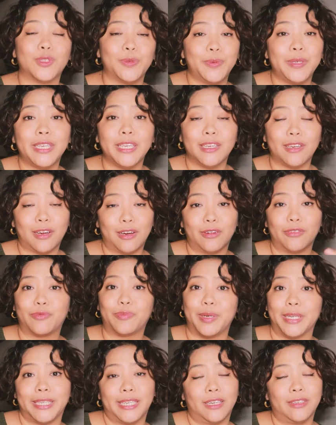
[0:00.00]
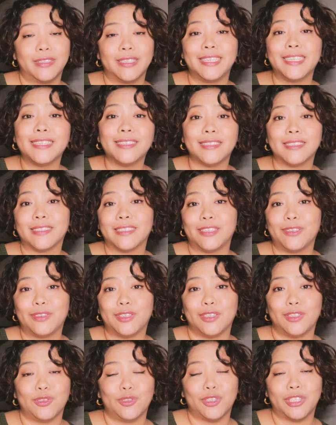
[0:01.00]
speaking of breakdown, the next thing that you
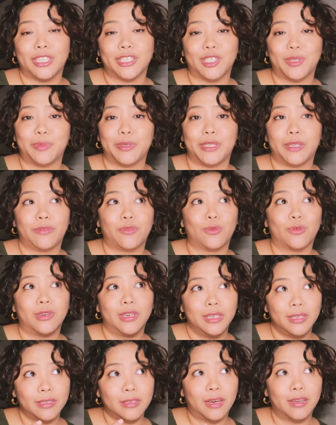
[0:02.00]
can use ChatGPT for is